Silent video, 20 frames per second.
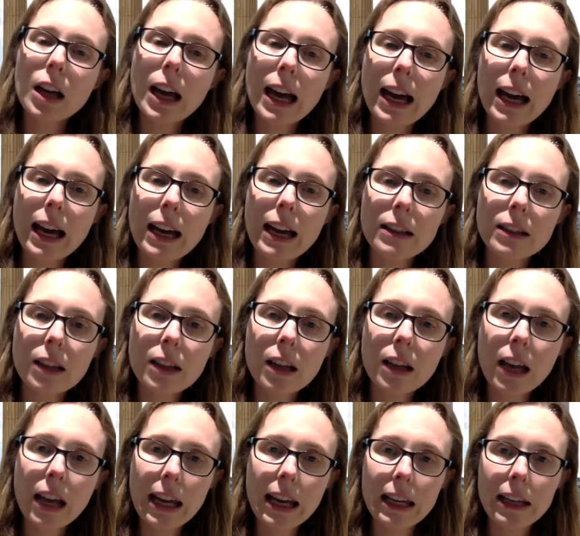at
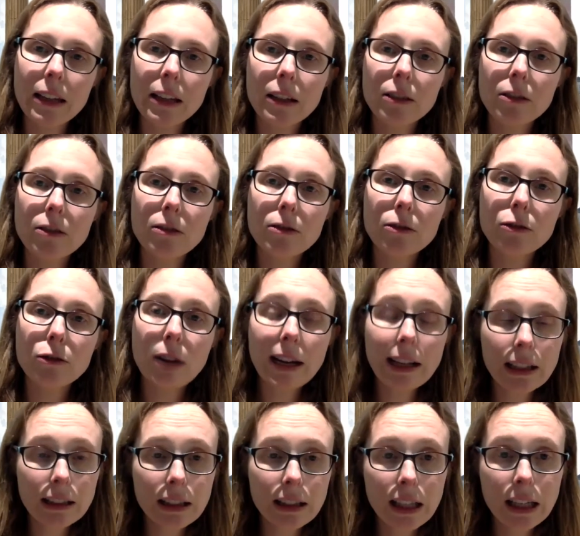a
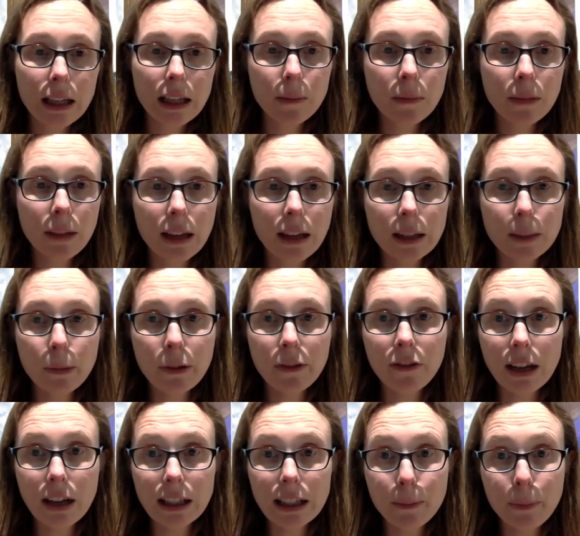training scheme that is
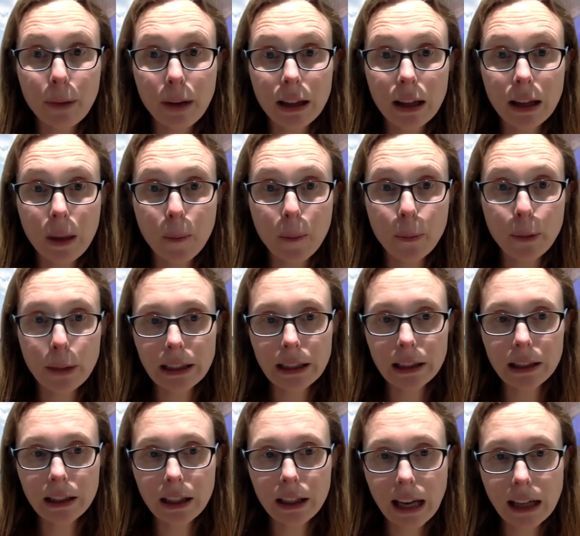provided by the
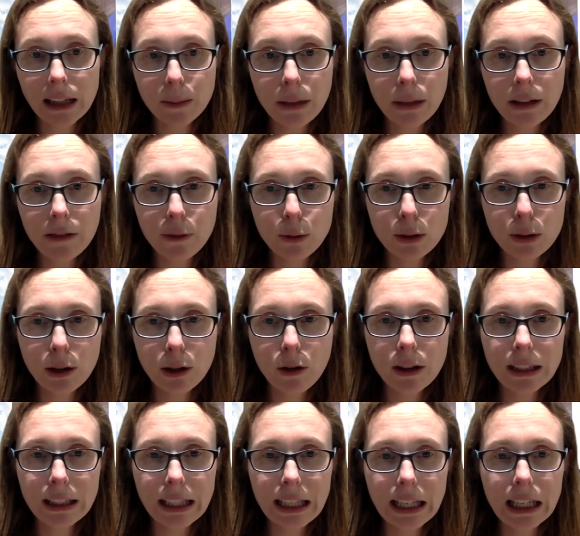British Academy of
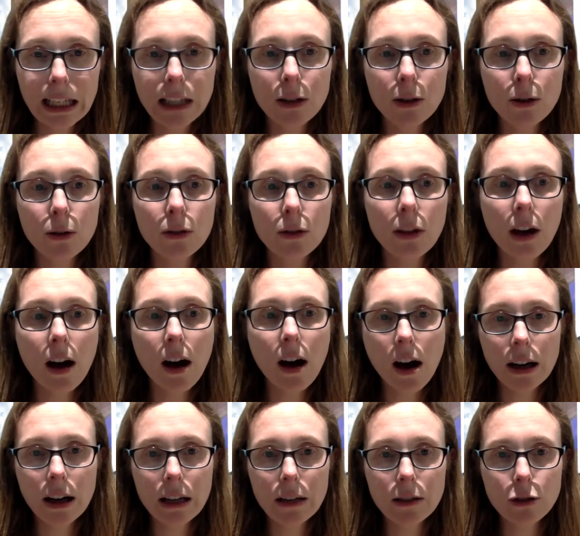Audiology called the
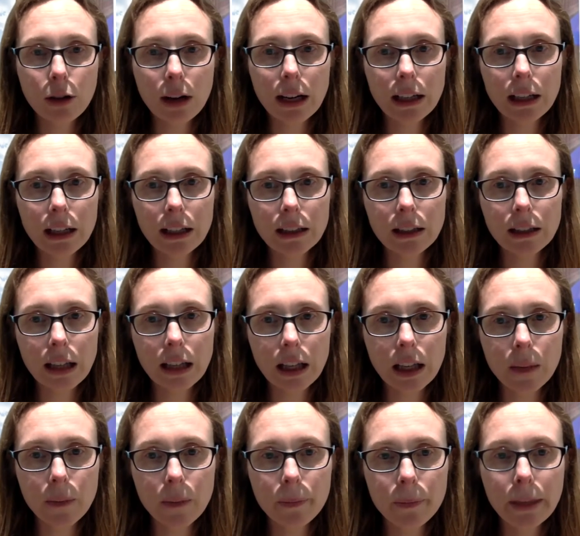Higher Training
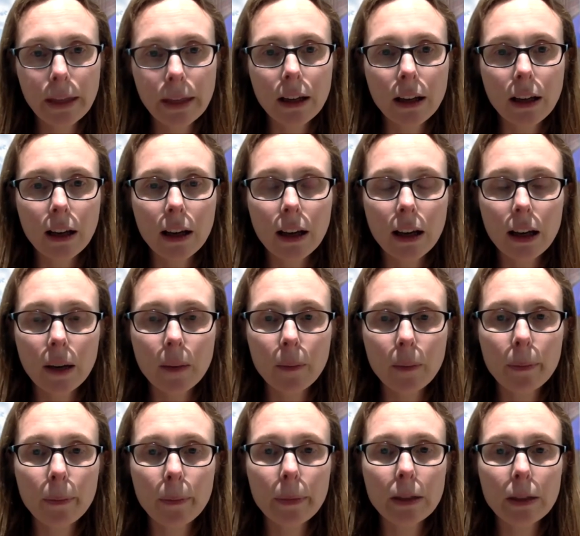Scheme.
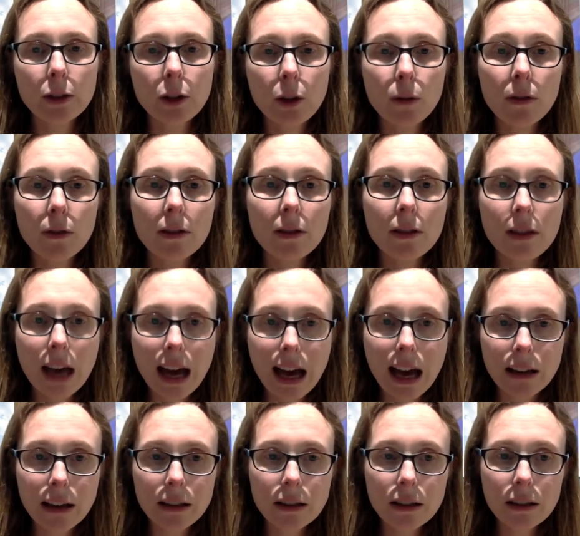So
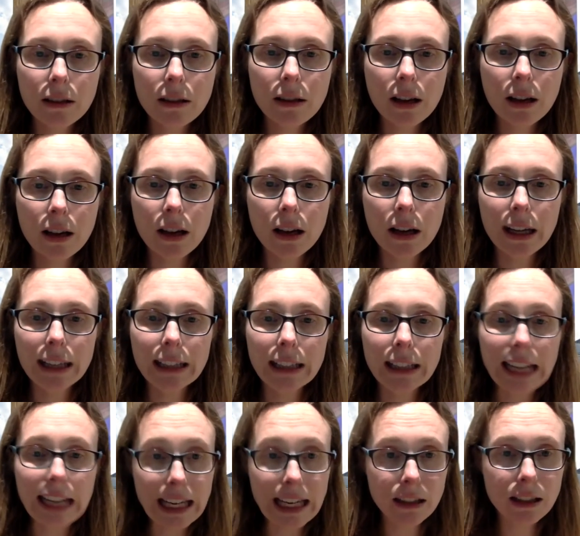that is
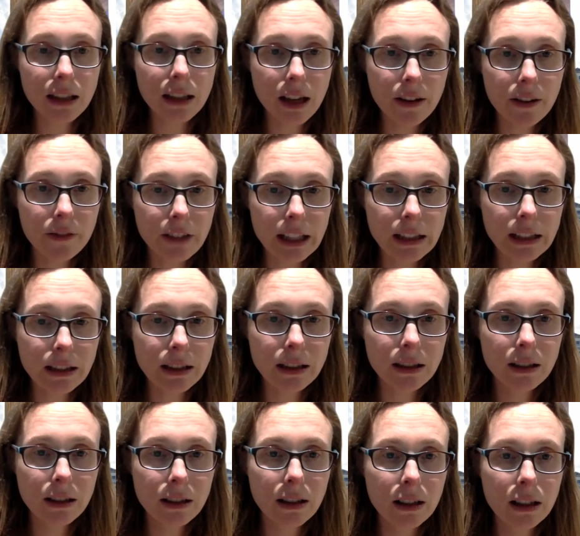an
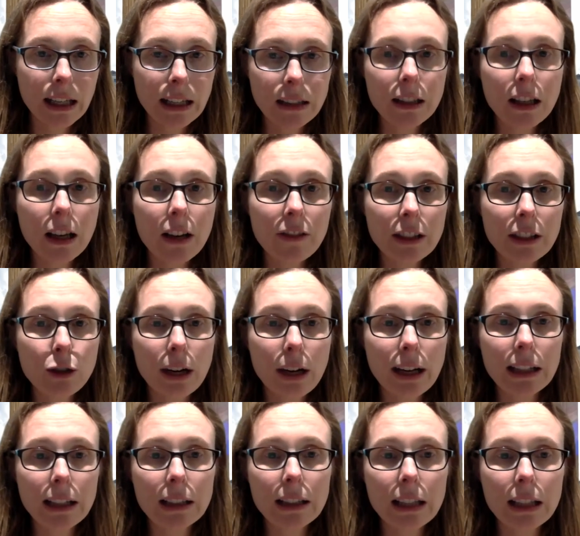in-service
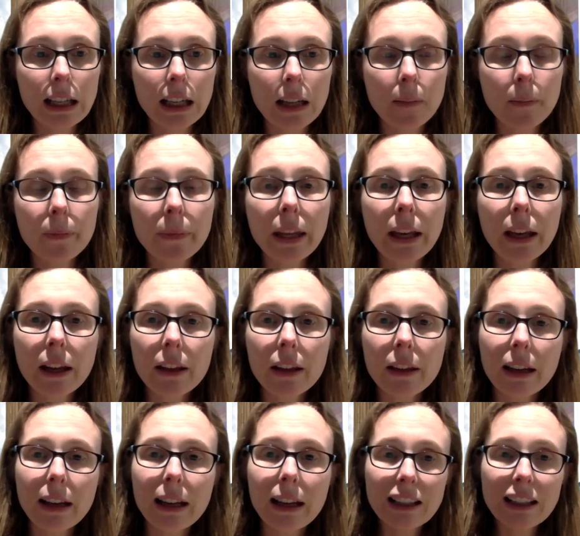training scheme
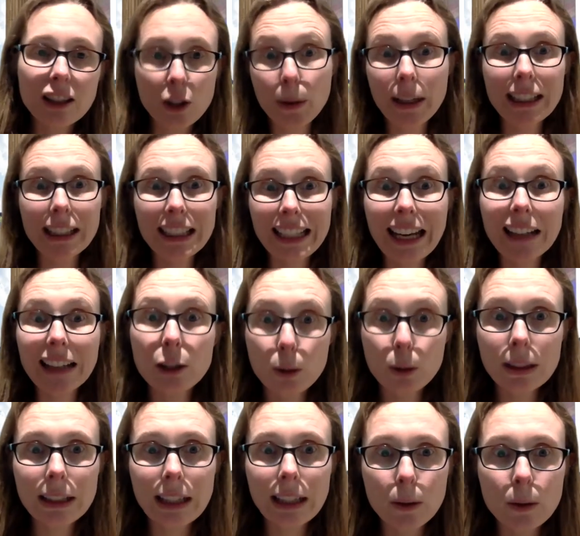that lets you extend your
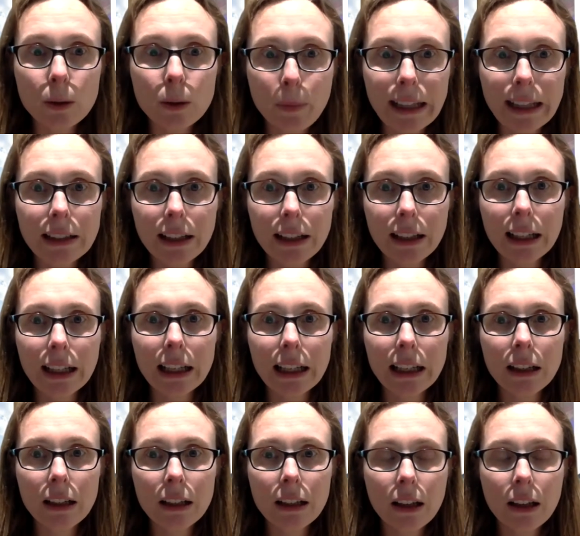skills basically.